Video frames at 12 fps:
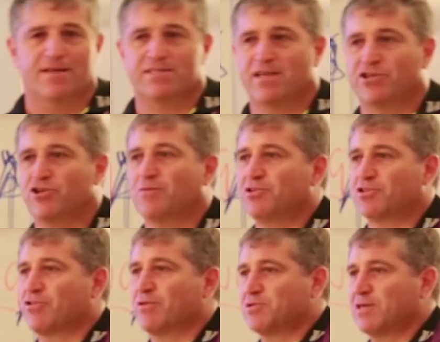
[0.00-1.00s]
That's our job
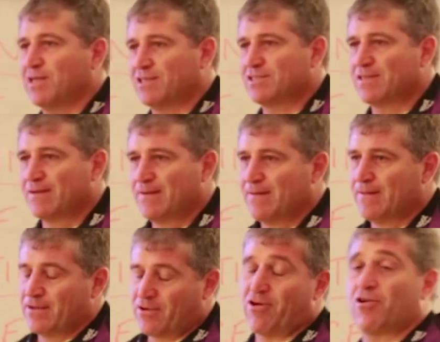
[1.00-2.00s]
description list.
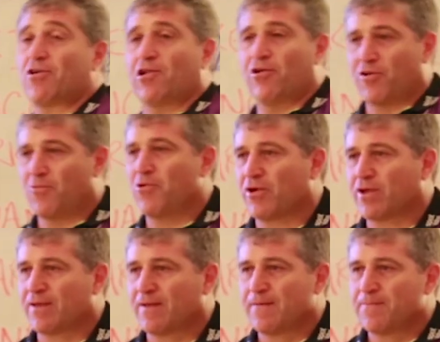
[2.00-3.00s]
God, I've got a lot of
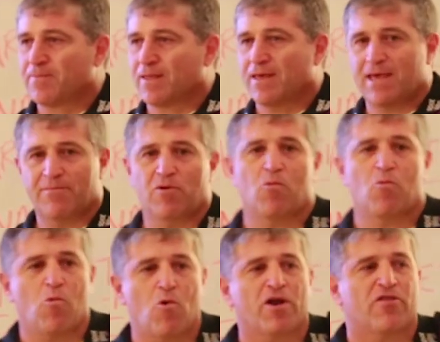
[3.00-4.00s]
work. Yeah, but
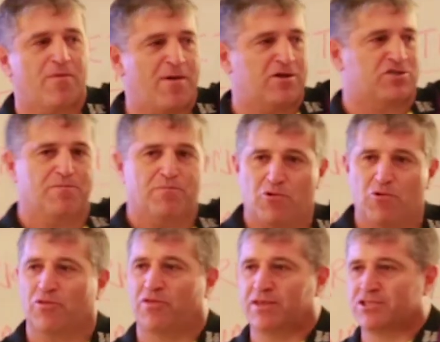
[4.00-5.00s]
what are the most
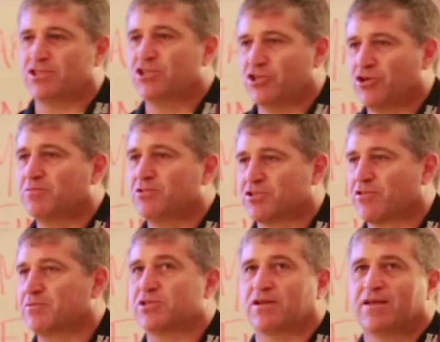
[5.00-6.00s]
important things in your job
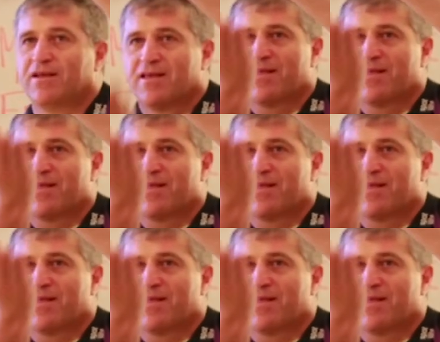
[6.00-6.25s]
description?